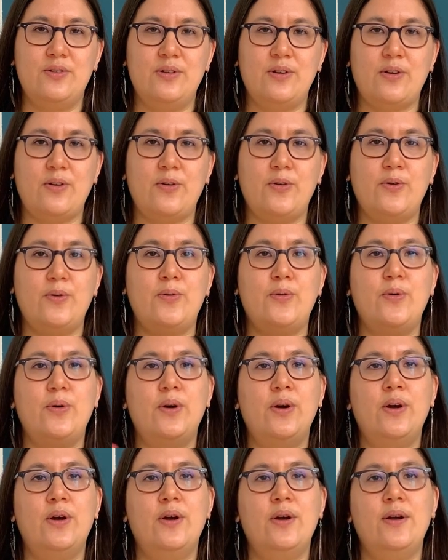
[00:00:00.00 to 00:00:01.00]
So
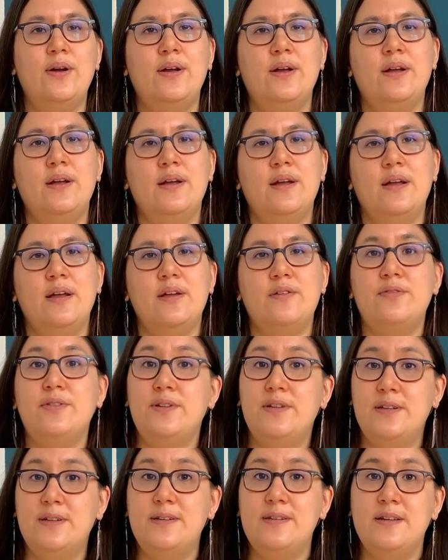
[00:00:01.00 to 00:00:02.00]
if you
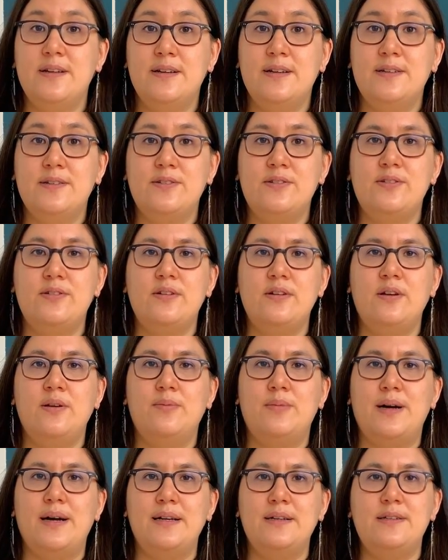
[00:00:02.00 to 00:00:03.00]
did this, you
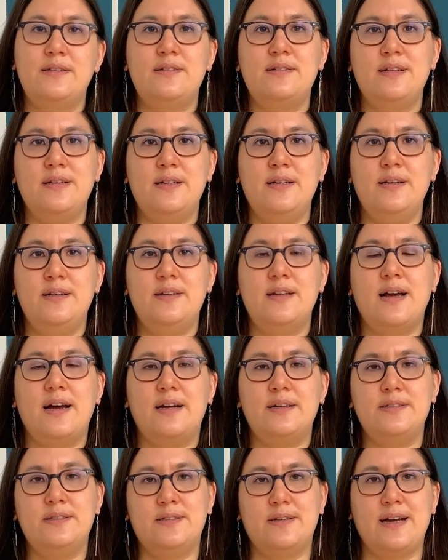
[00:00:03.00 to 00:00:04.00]
might see
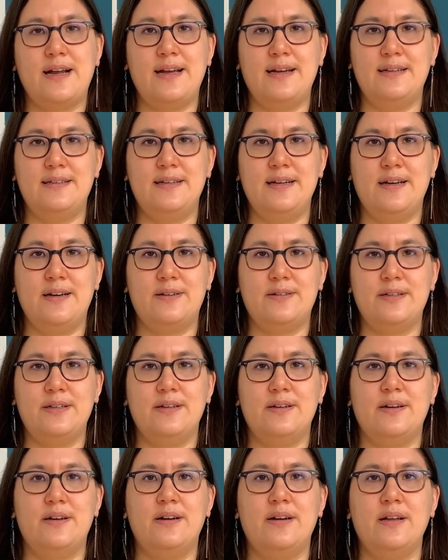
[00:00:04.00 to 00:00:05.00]
that your head
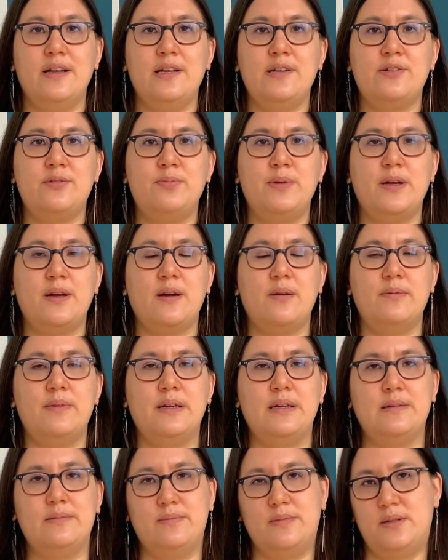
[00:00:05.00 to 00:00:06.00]
area is
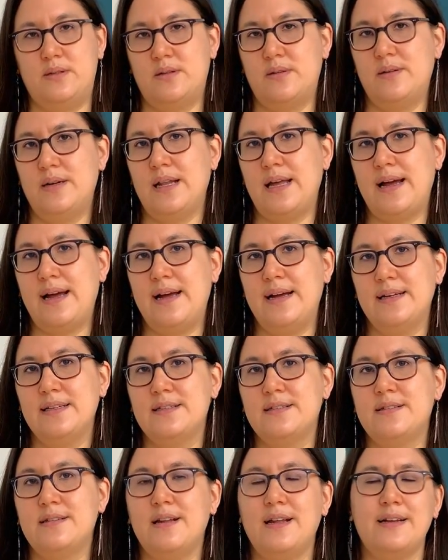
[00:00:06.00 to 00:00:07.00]
becoming more
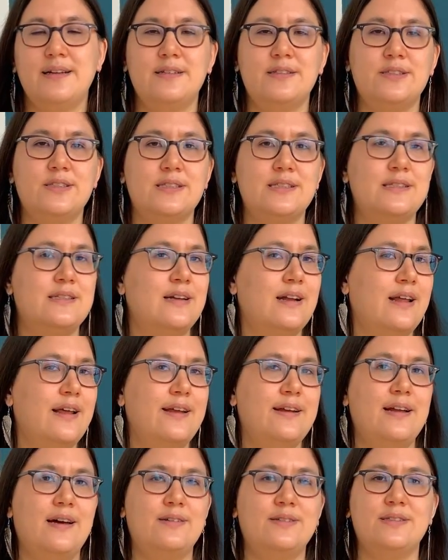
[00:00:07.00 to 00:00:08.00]
relaxed, like it just
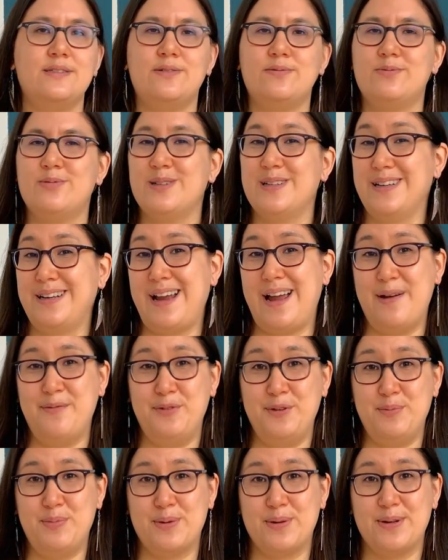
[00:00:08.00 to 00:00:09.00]
laid down this really
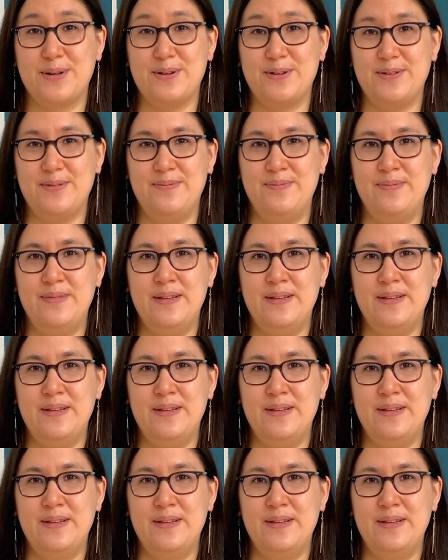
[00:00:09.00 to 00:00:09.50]
heavy burden.